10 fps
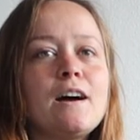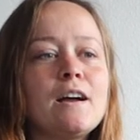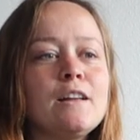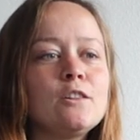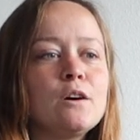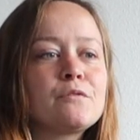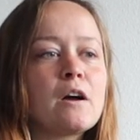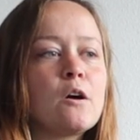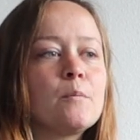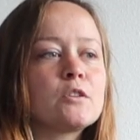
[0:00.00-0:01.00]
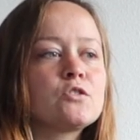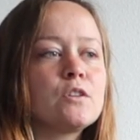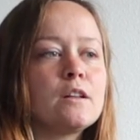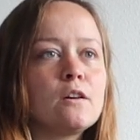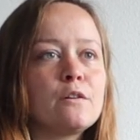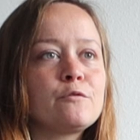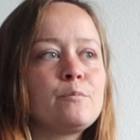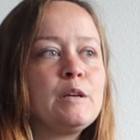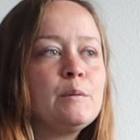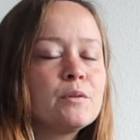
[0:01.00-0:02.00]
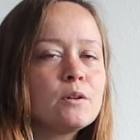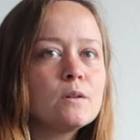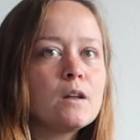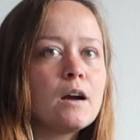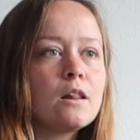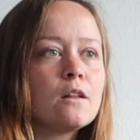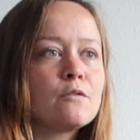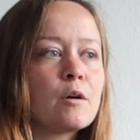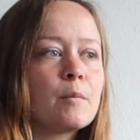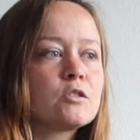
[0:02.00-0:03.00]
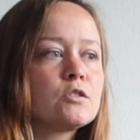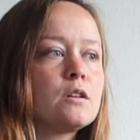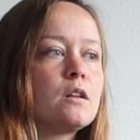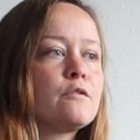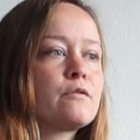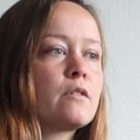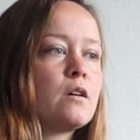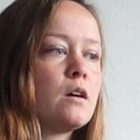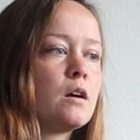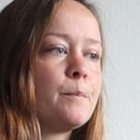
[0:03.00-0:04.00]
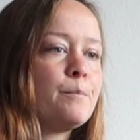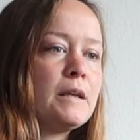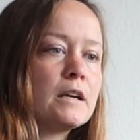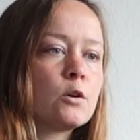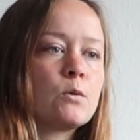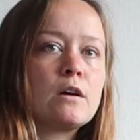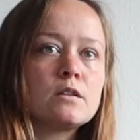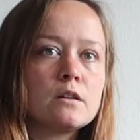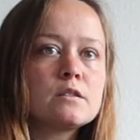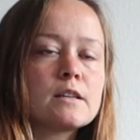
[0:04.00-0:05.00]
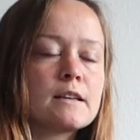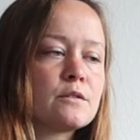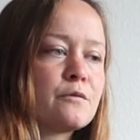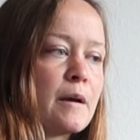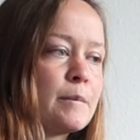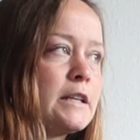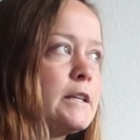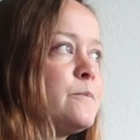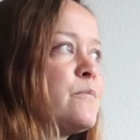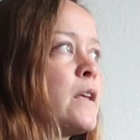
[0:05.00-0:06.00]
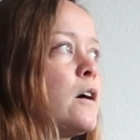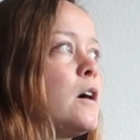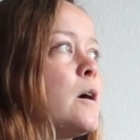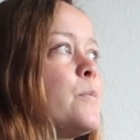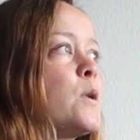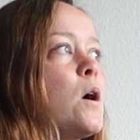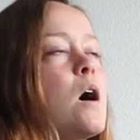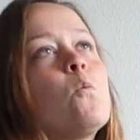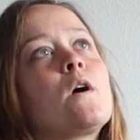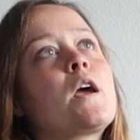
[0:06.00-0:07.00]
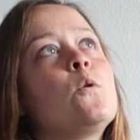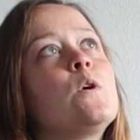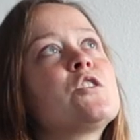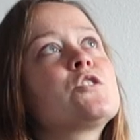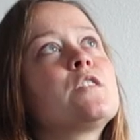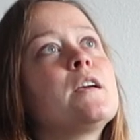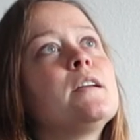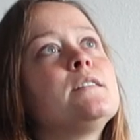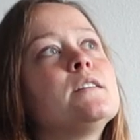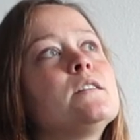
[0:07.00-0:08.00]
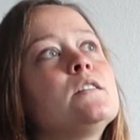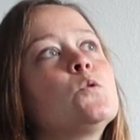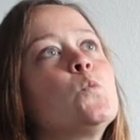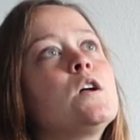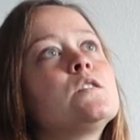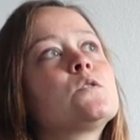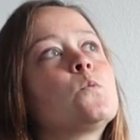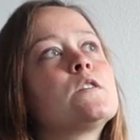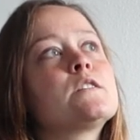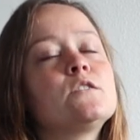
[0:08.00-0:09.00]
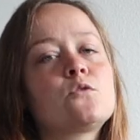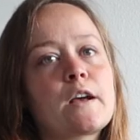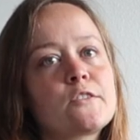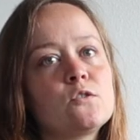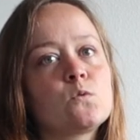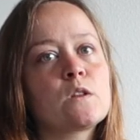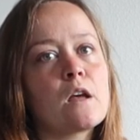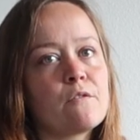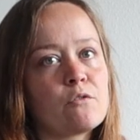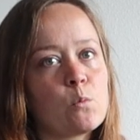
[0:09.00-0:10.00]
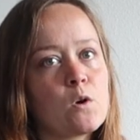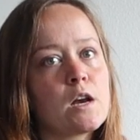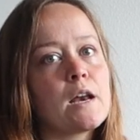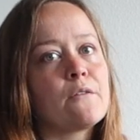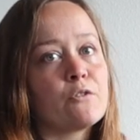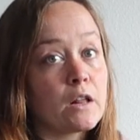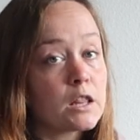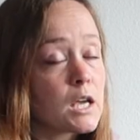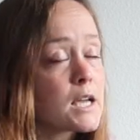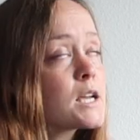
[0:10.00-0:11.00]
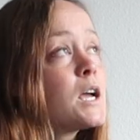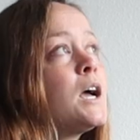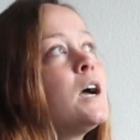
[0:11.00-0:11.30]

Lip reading: I love how much they love people. I love how much they love being around us as a family. What I wish they didn't want was interactions with everyone and everything.